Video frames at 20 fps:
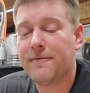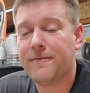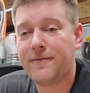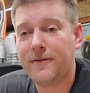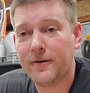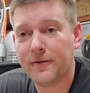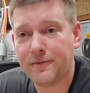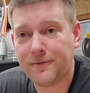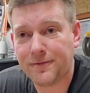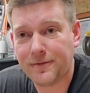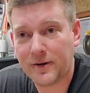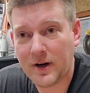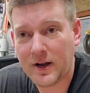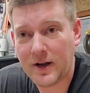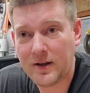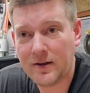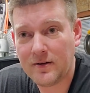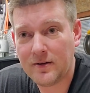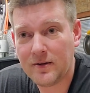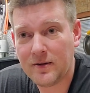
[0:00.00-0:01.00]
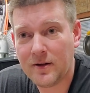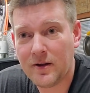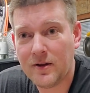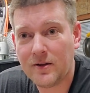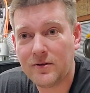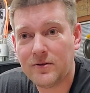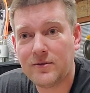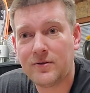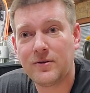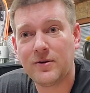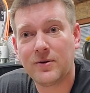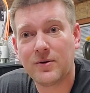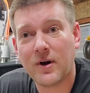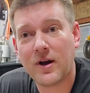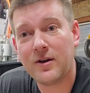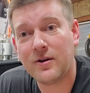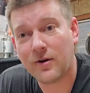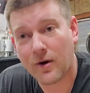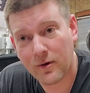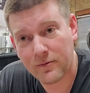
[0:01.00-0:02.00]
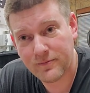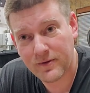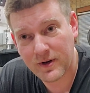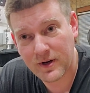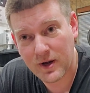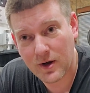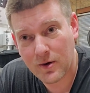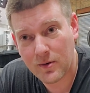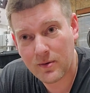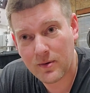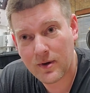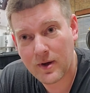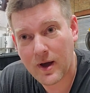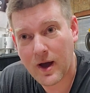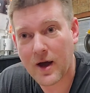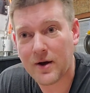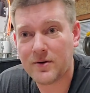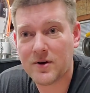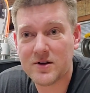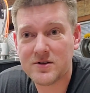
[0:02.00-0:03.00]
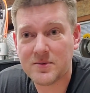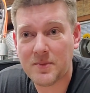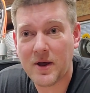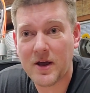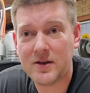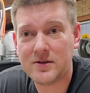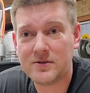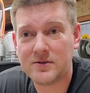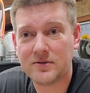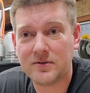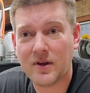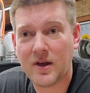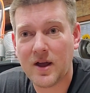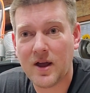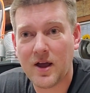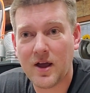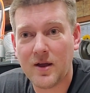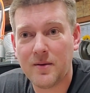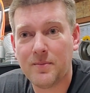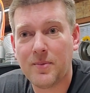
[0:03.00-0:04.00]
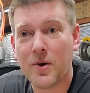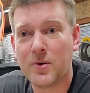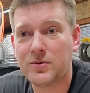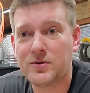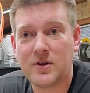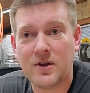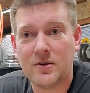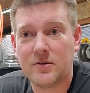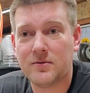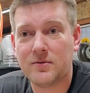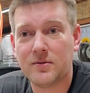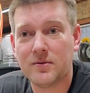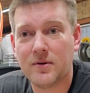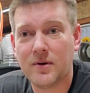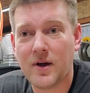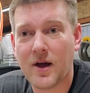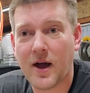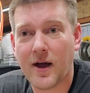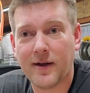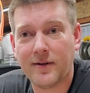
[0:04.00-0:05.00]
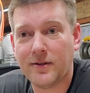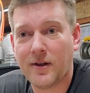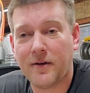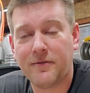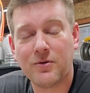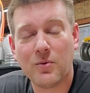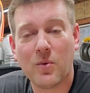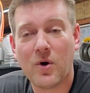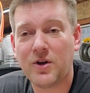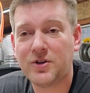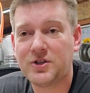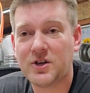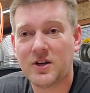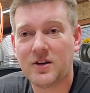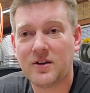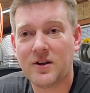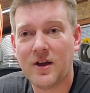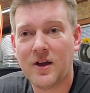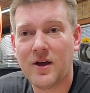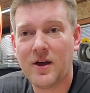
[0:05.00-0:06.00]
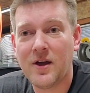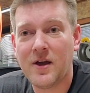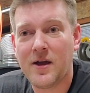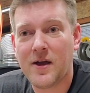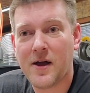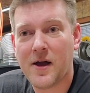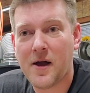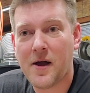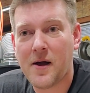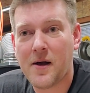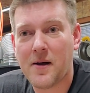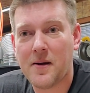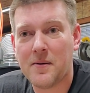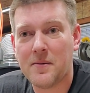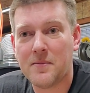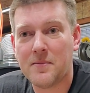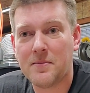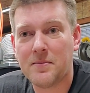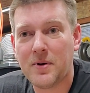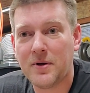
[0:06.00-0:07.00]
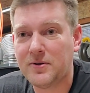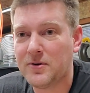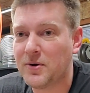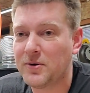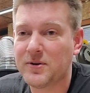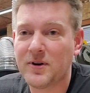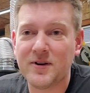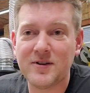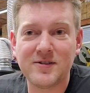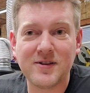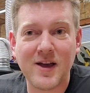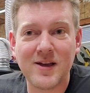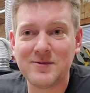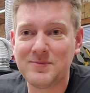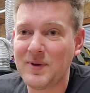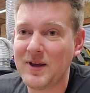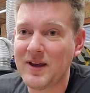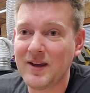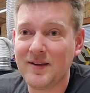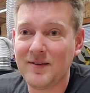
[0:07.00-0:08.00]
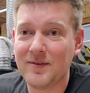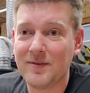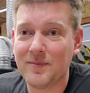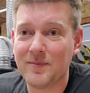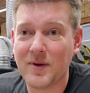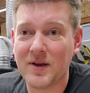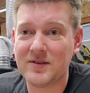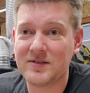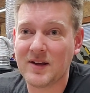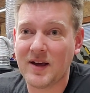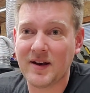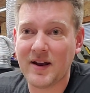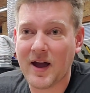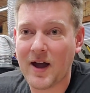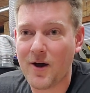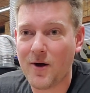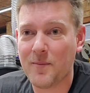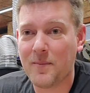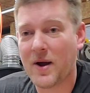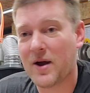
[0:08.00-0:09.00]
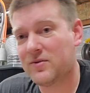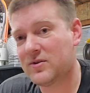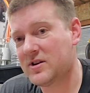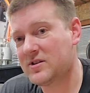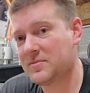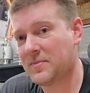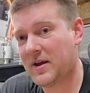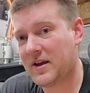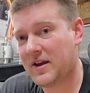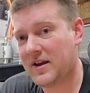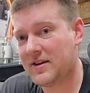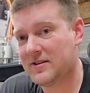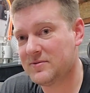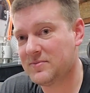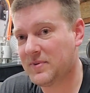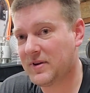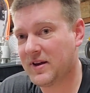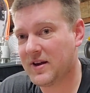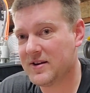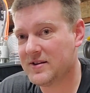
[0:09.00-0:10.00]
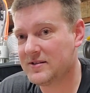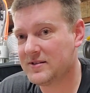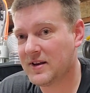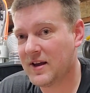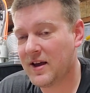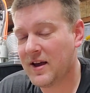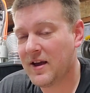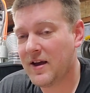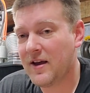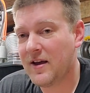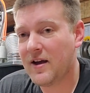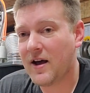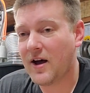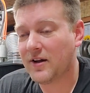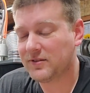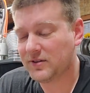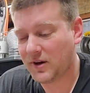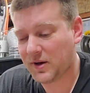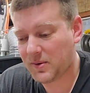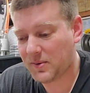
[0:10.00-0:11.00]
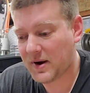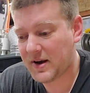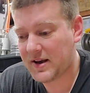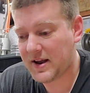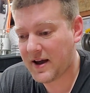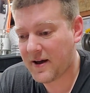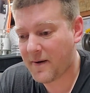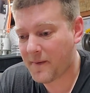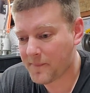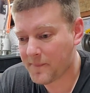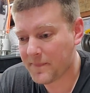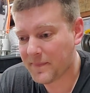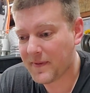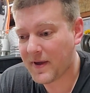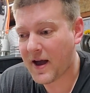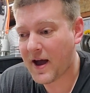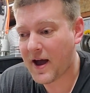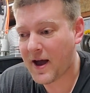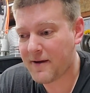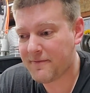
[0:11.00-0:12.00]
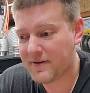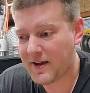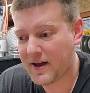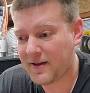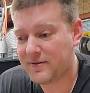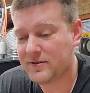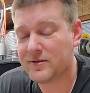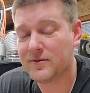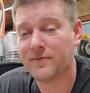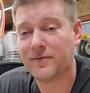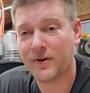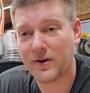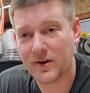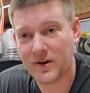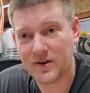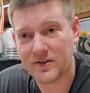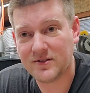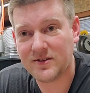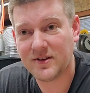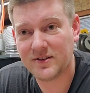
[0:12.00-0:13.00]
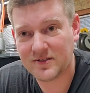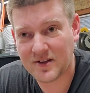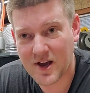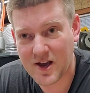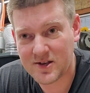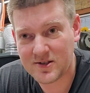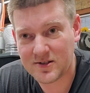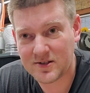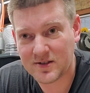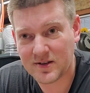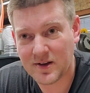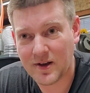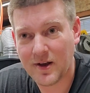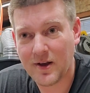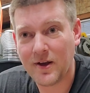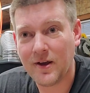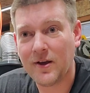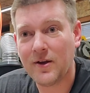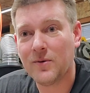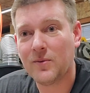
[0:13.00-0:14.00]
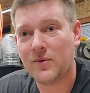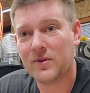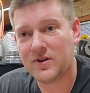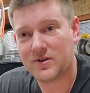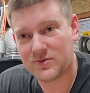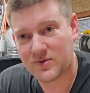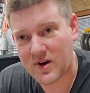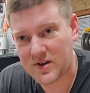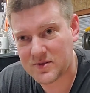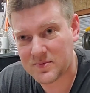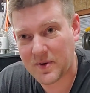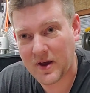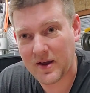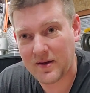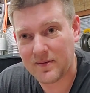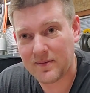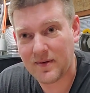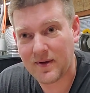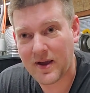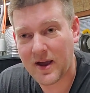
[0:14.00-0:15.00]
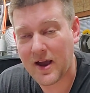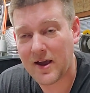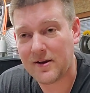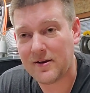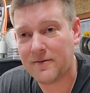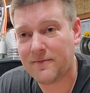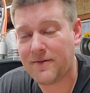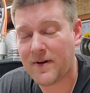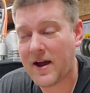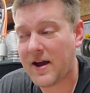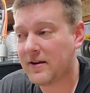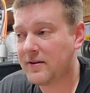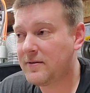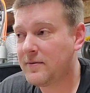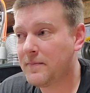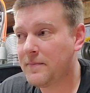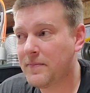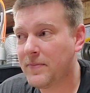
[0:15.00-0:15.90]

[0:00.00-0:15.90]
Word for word: Feel free to create your own video on resumes and post it. I'd love to watch it. Um, but don't criticize me based on how my resume is because I'll tell you right now, I've had some very good success with this resume. And in fact,